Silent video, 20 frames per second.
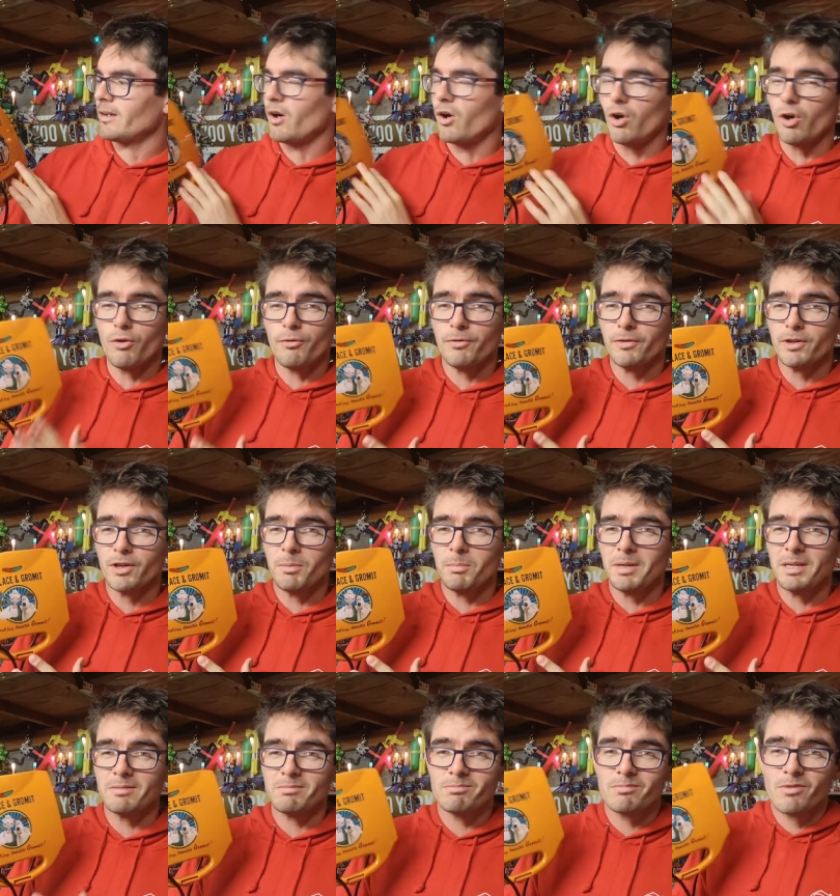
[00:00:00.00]
Offer come
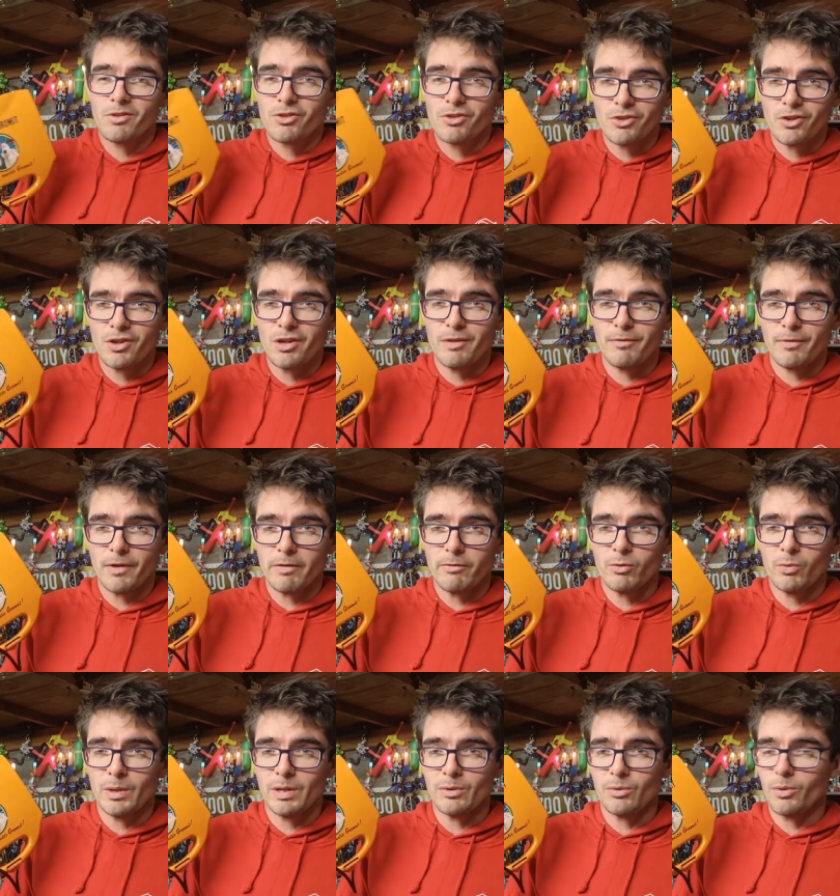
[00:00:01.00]
in, thirty-five
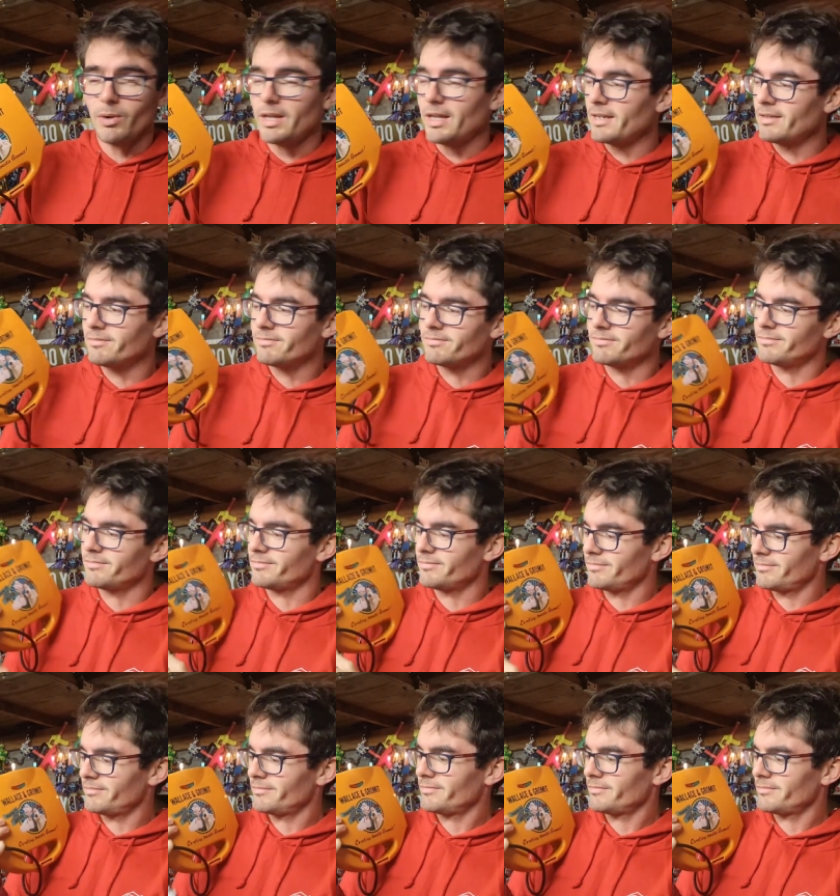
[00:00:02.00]
quid all in.
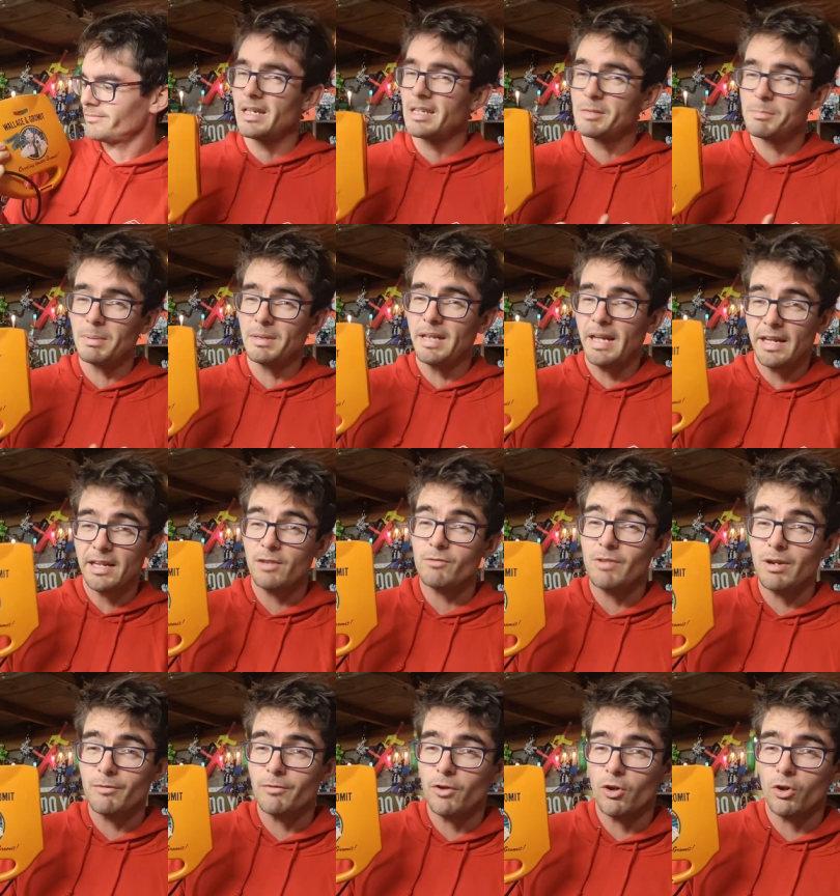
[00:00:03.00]
It's been hanging
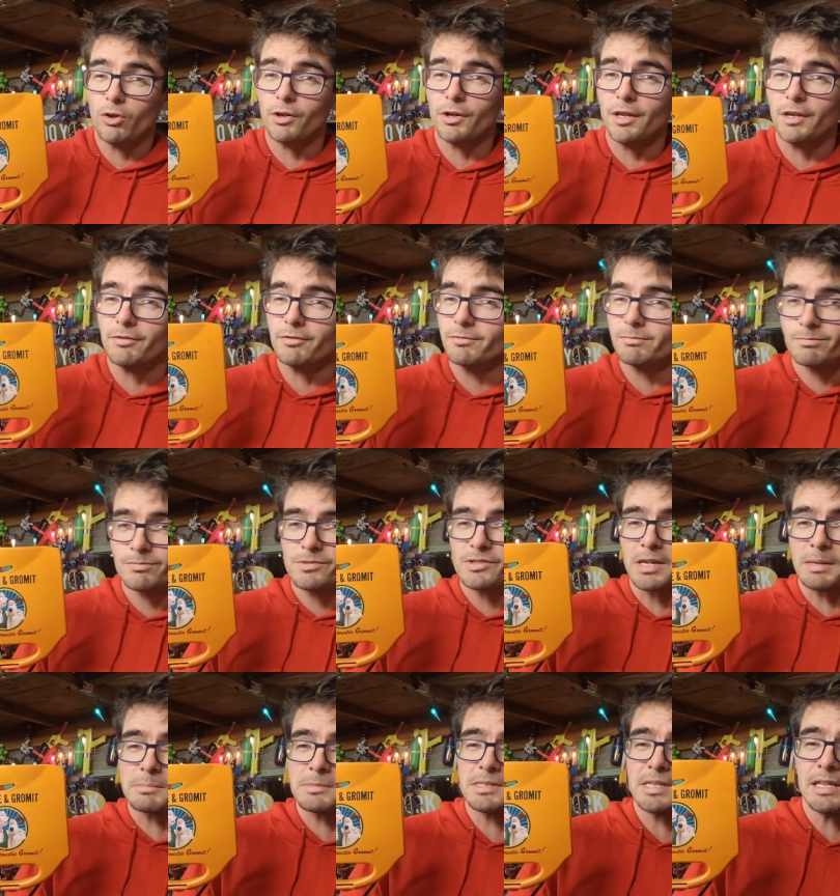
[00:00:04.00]
around for long enough,
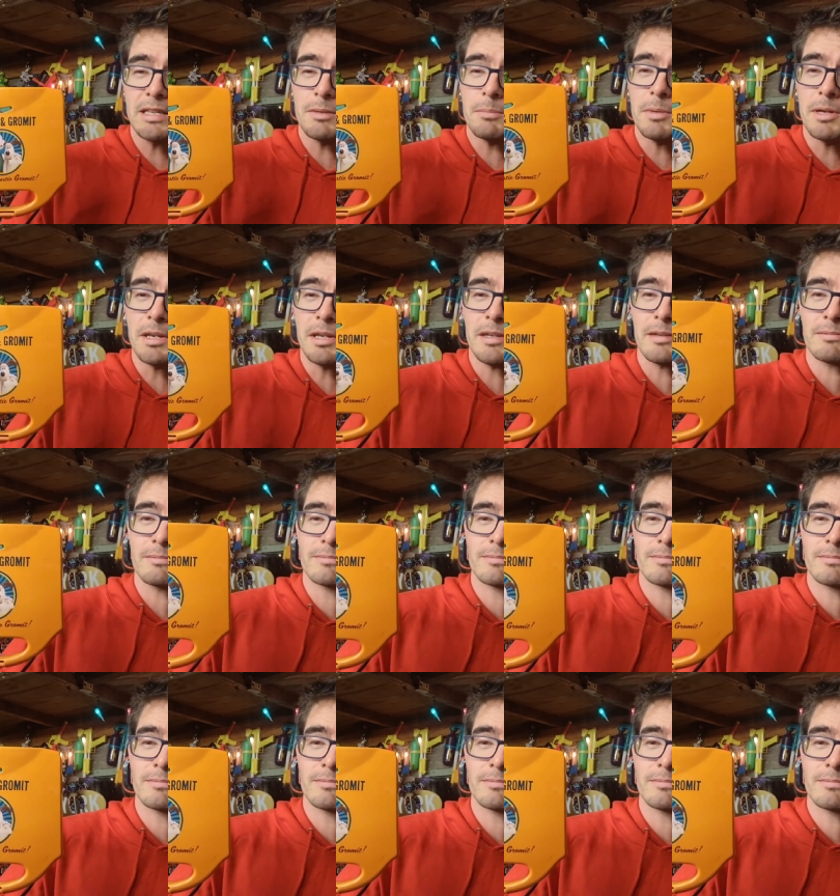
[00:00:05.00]
time to take the money.